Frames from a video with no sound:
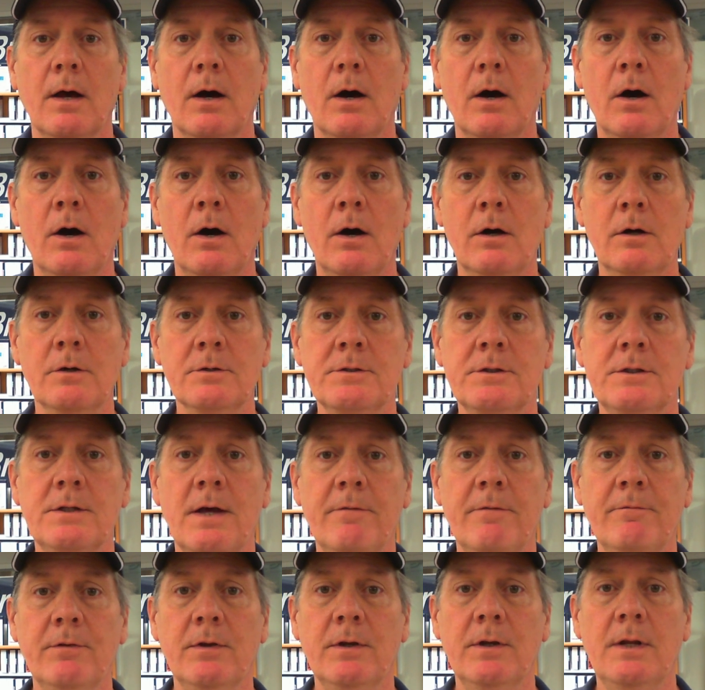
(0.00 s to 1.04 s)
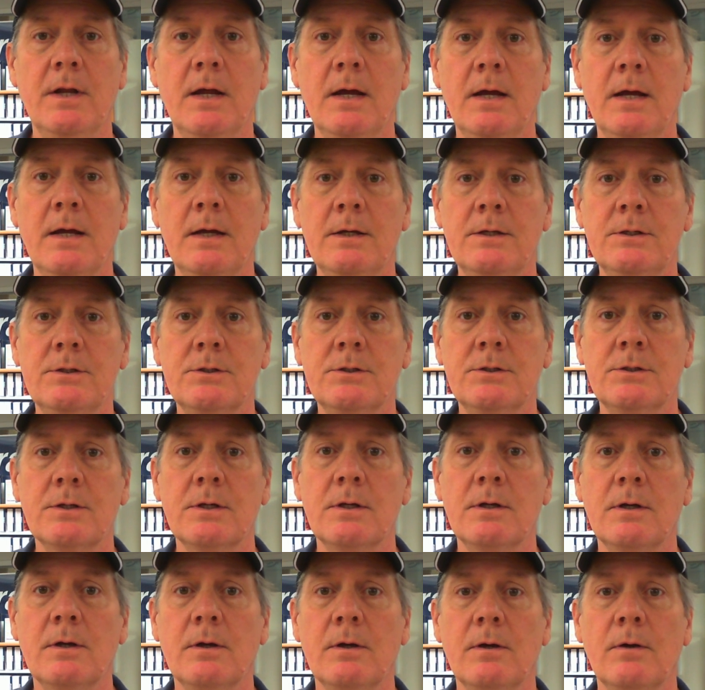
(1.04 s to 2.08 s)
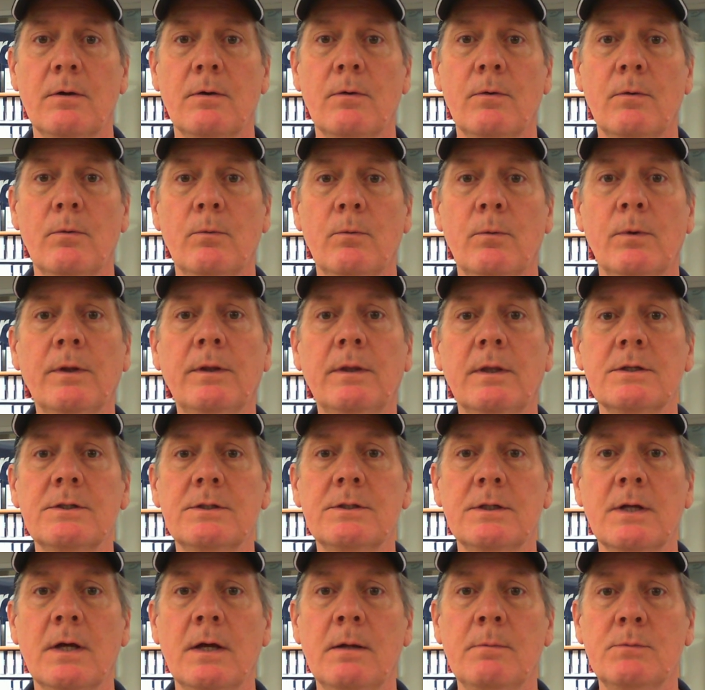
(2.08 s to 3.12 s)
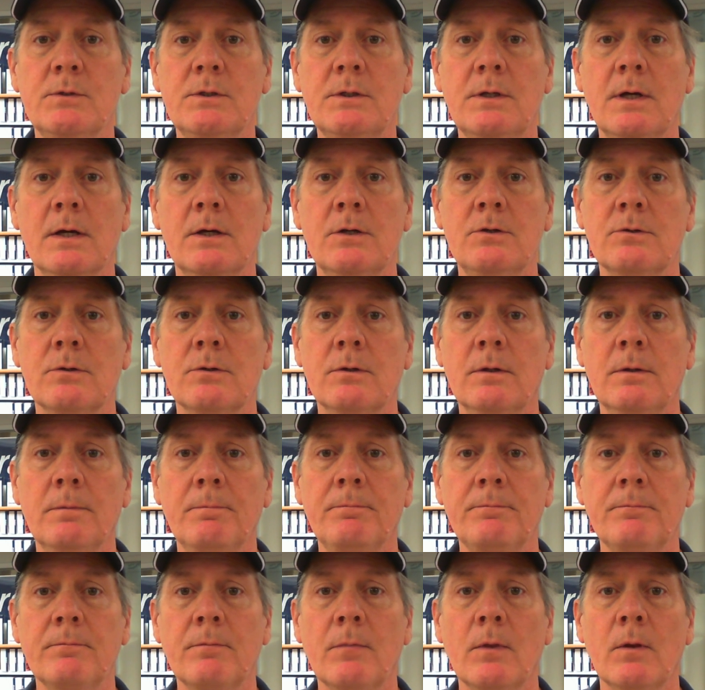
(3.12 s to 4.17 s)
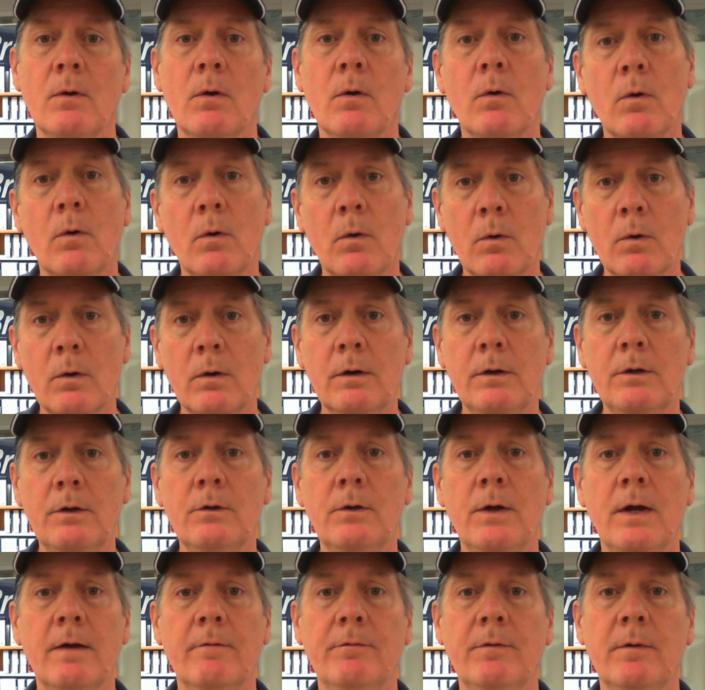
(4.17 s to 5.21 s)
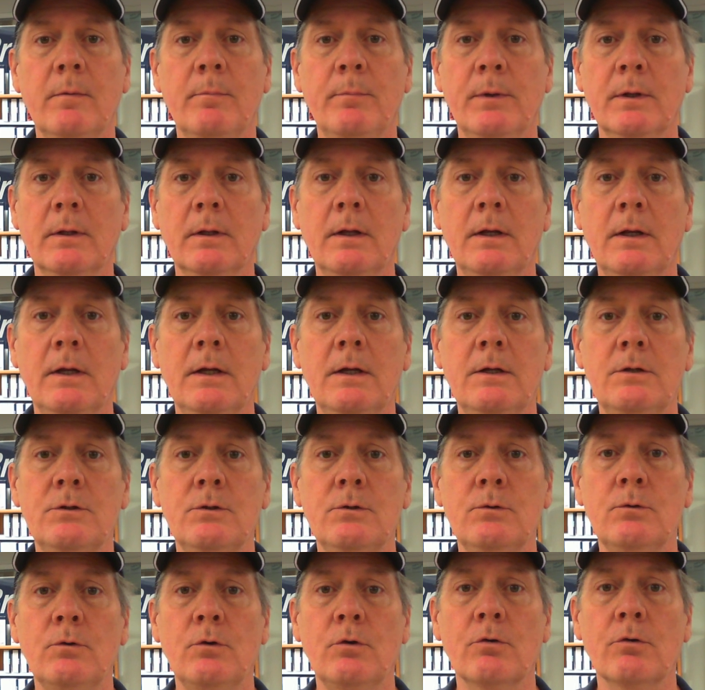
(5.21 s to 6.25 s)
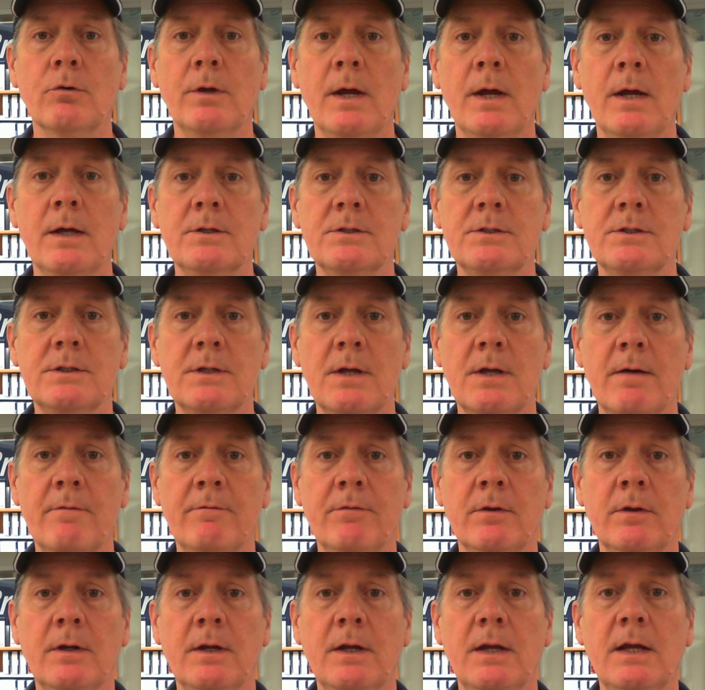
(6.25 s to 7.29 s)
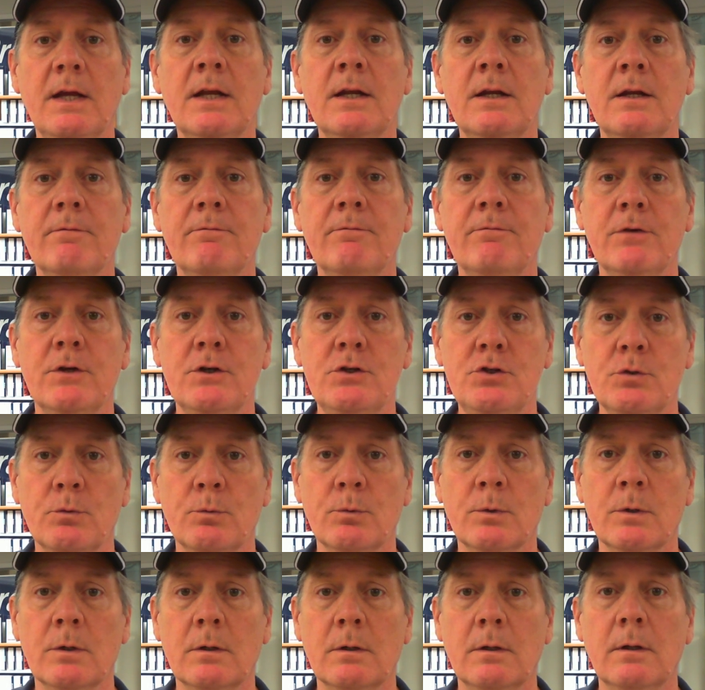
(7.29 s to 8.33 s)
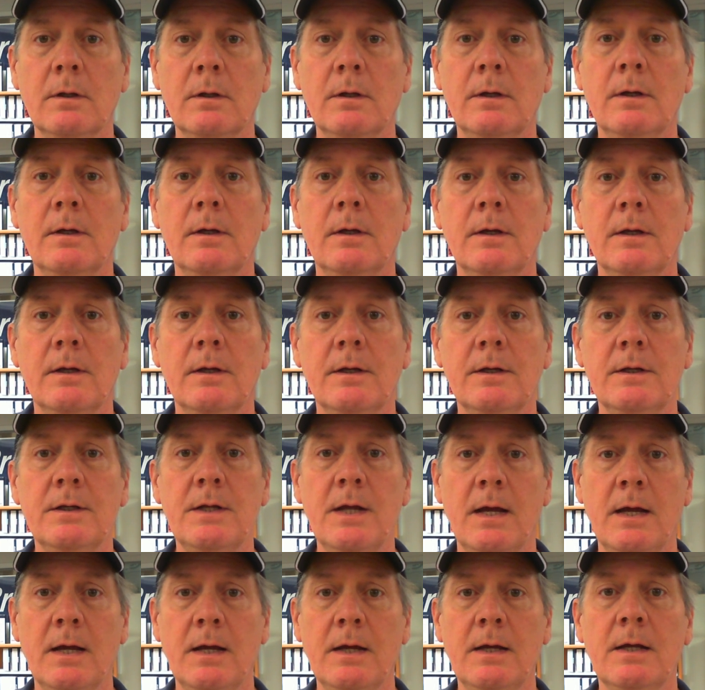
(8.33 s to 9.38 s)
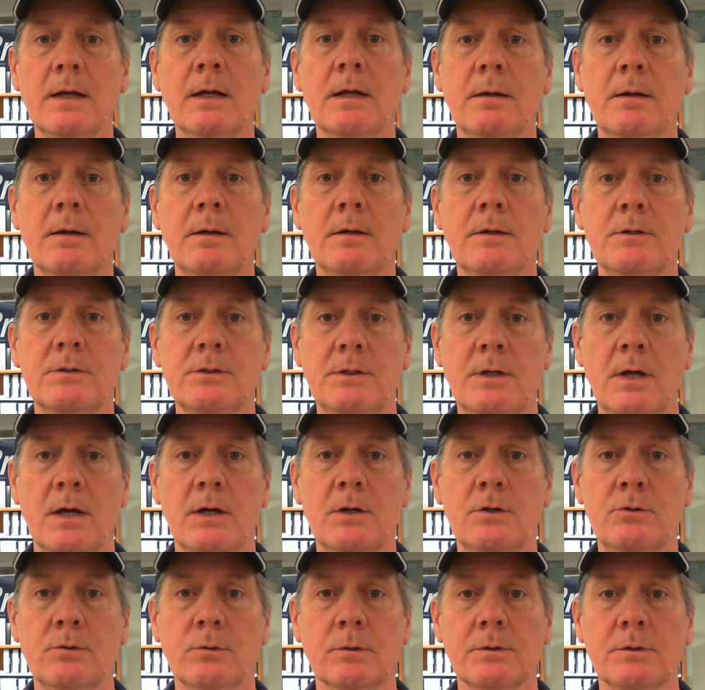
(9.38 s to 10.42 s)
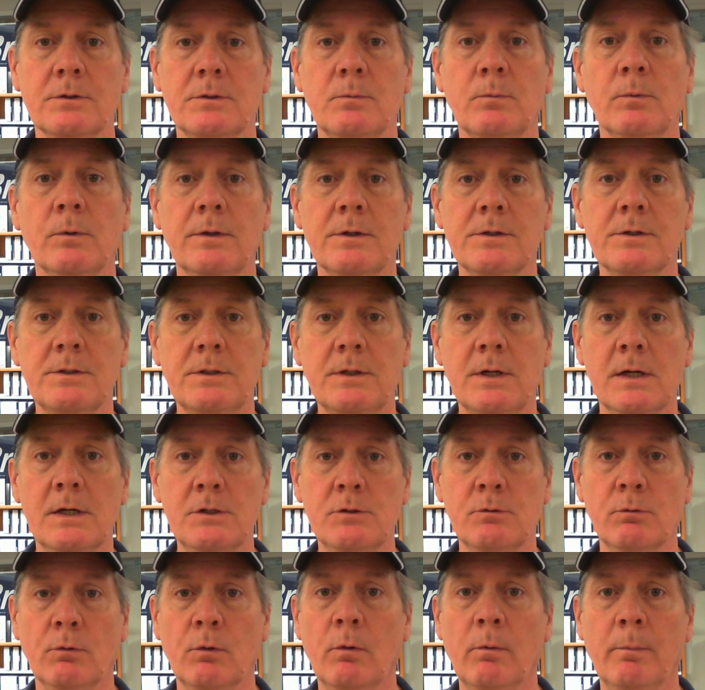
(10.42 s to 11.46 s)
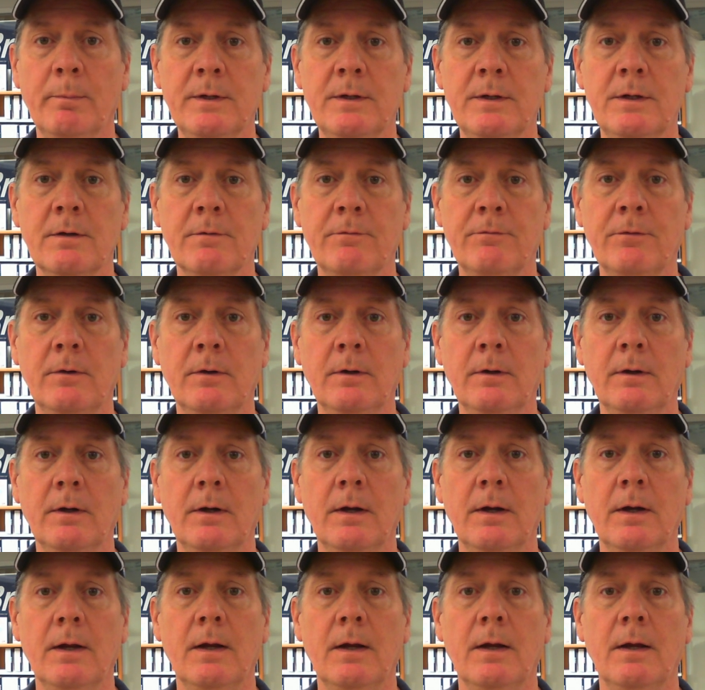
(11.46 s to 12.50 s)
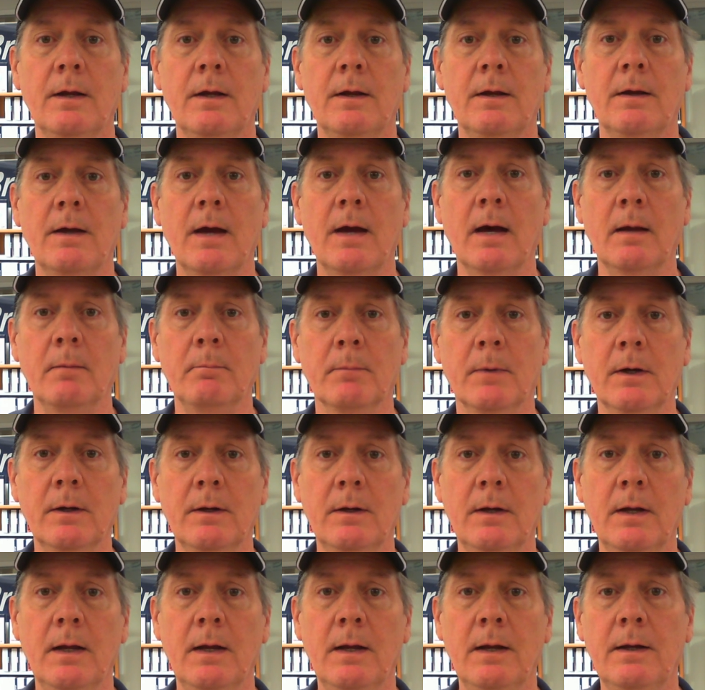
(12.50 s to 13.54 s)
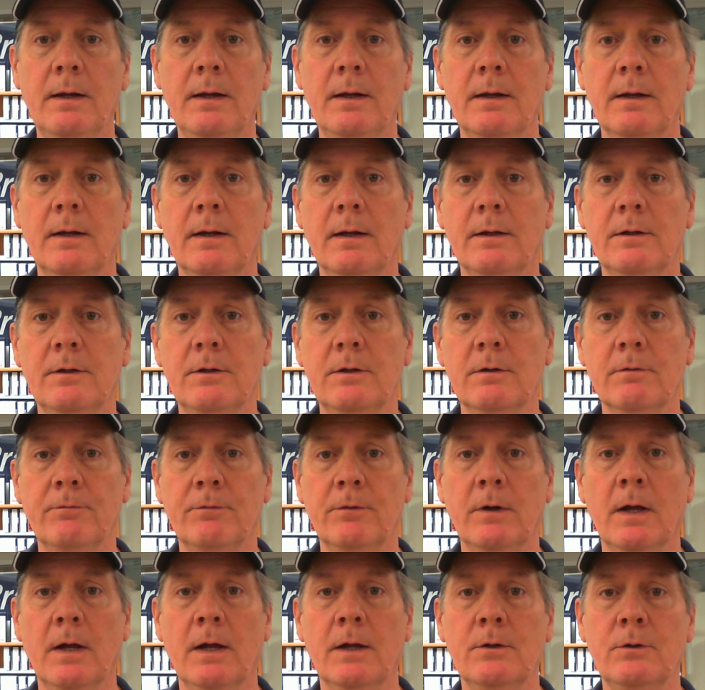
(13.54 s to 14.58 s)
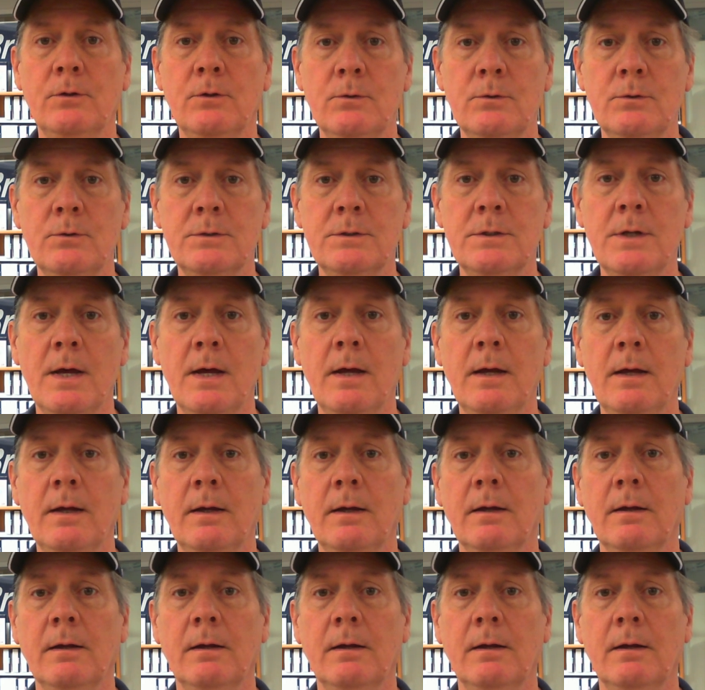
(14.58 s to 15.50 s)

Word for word: all seven days with the same schedule or you have the ability to create seven individual day schedules where the schedule will be different on Monday, different on Tuesday,